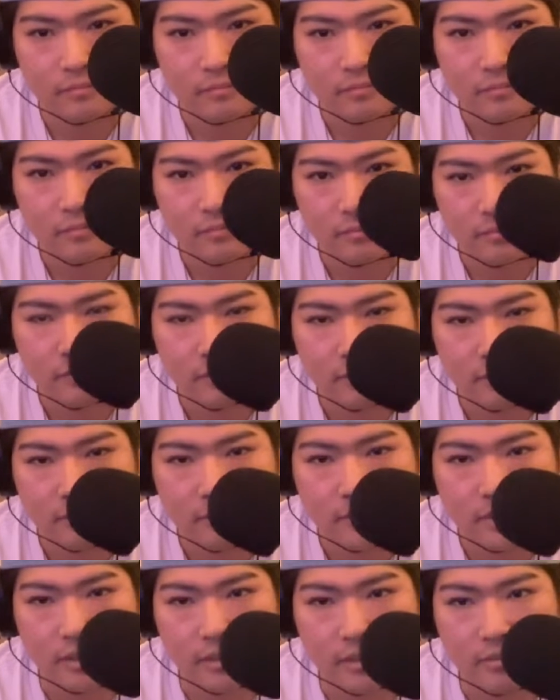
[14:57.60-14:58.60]

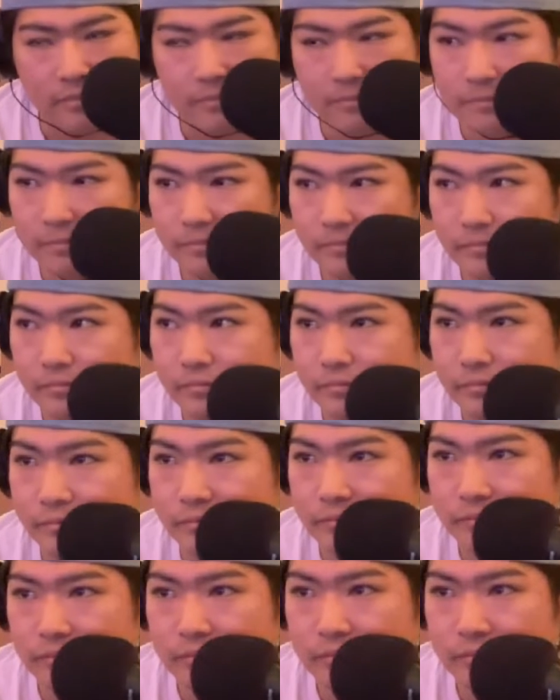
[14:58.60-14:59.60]

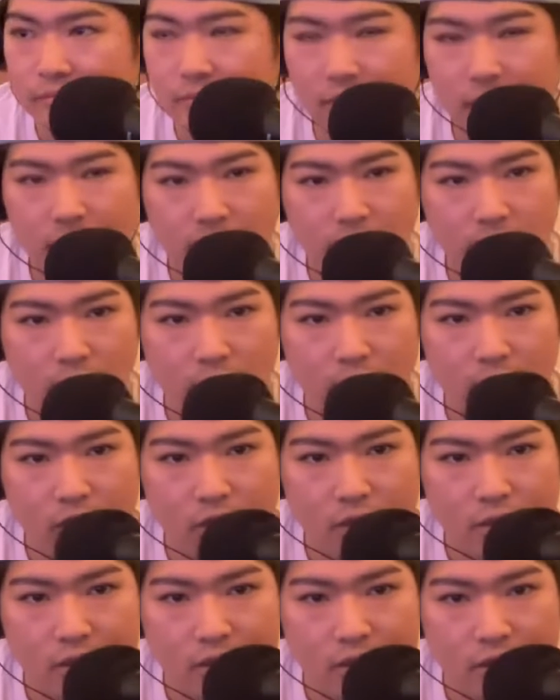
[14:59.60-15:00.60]

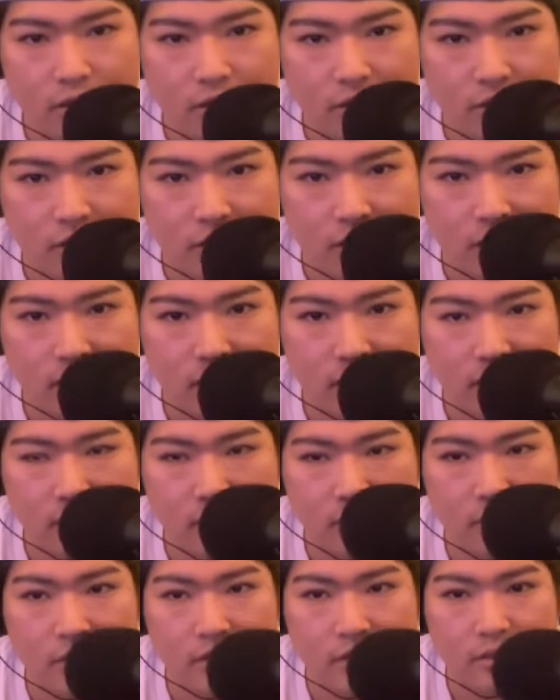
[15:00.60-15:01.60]

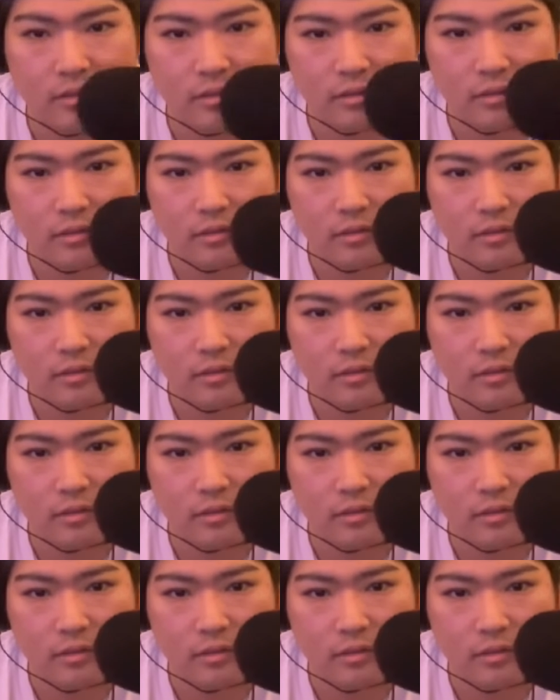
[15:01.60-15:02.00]
This person isn't speaking.